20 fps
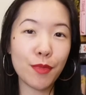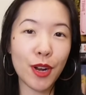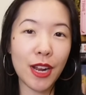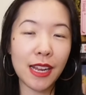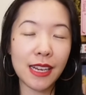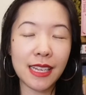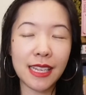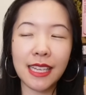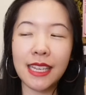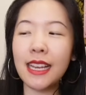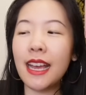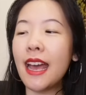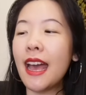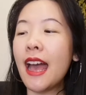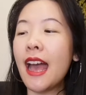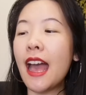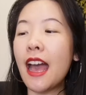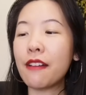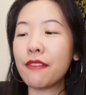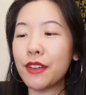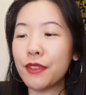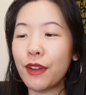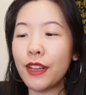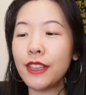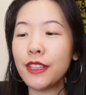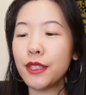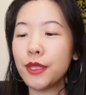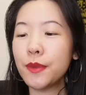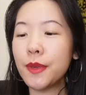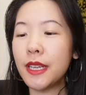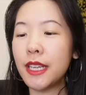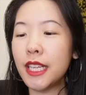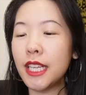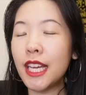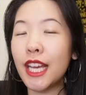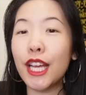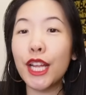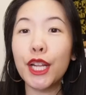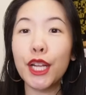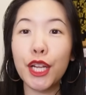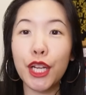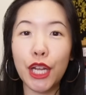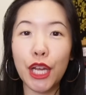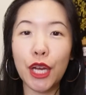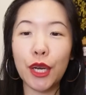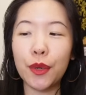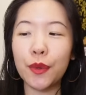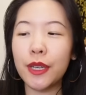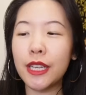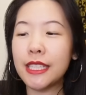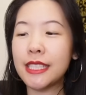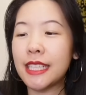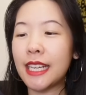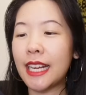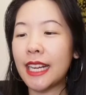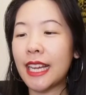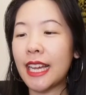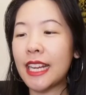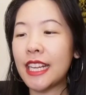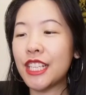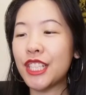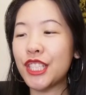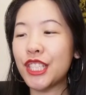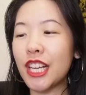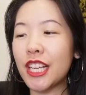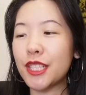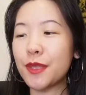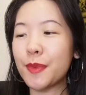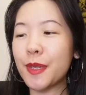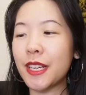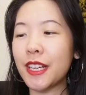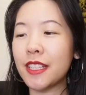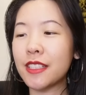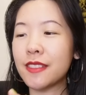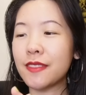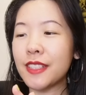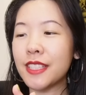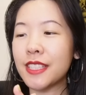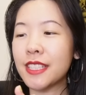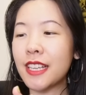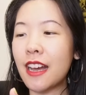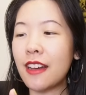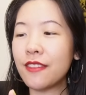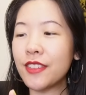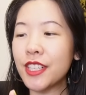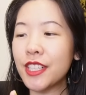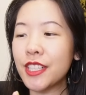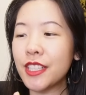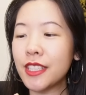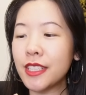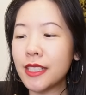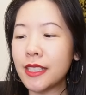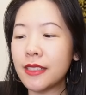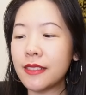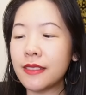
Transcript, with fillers: Brandy. Have I read this one? No. Did I get it just because of this cover?